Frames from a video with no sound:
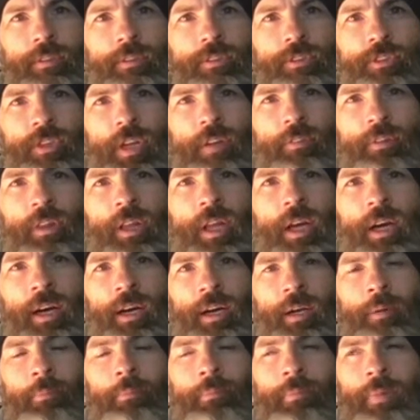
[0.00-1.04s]
She gave a
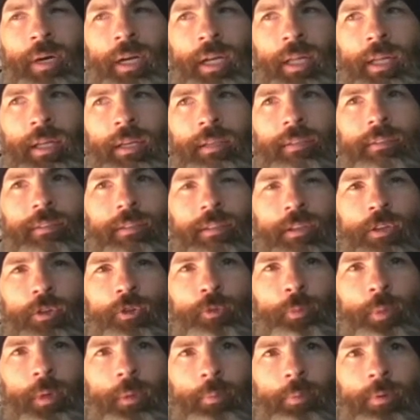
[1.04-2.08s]
lot of money to those
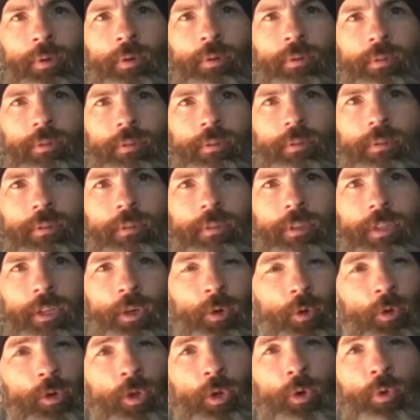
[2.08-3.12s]
people and to
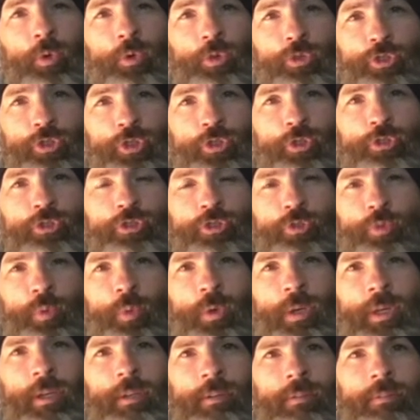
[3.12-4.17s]
her local church as
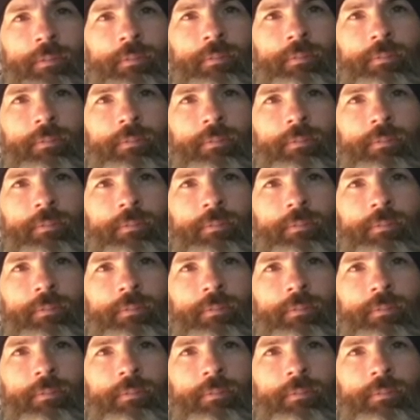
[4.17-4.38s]
well.